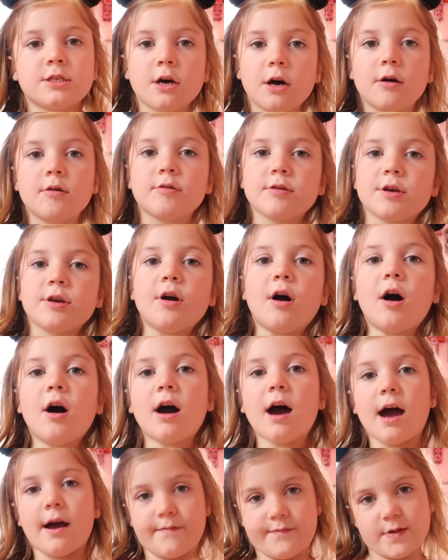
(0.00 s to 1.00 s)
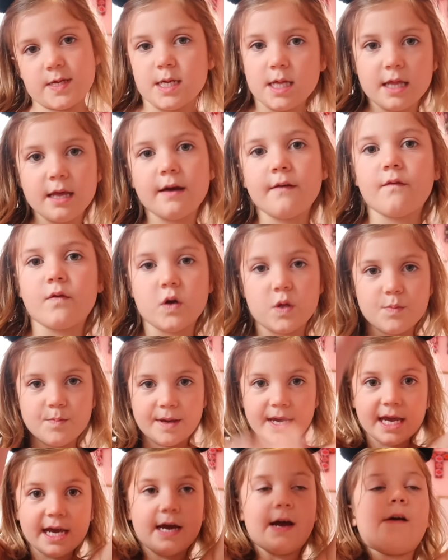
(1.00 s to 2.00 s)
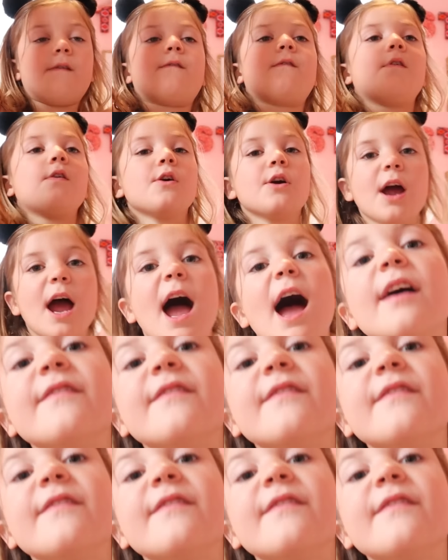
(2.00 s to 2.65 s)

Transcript: So you'll have to live with me forever.